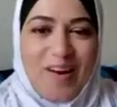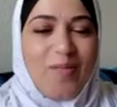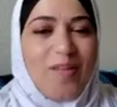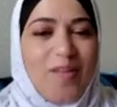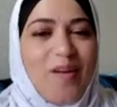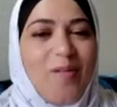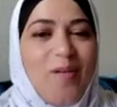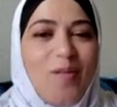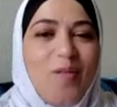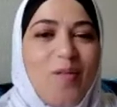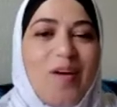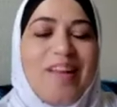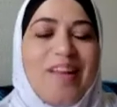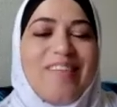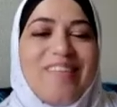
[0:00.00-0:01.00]
you'd be like, "Well,
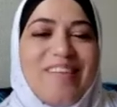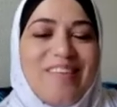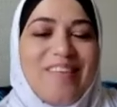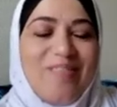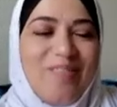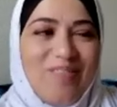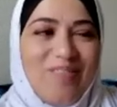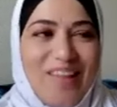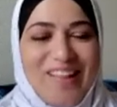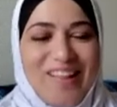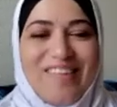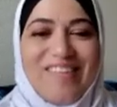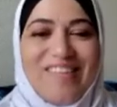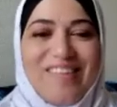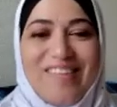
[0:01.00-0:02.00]
what is this? Like,
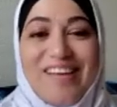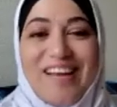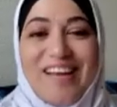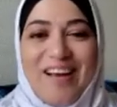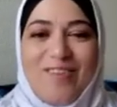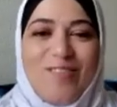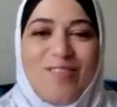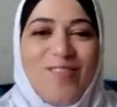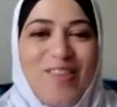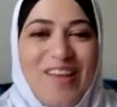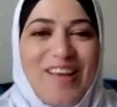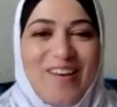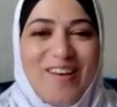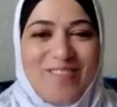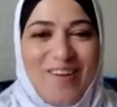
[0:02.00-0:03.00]
this is a gift.
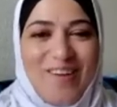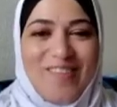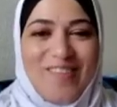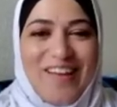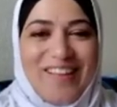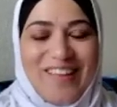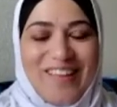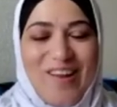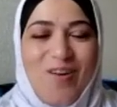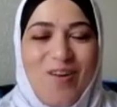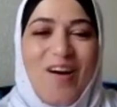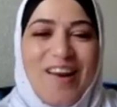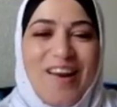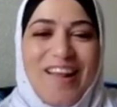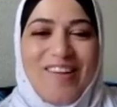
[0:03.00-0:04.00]
Think about like your
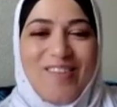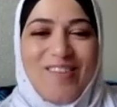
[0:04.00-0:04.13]
body is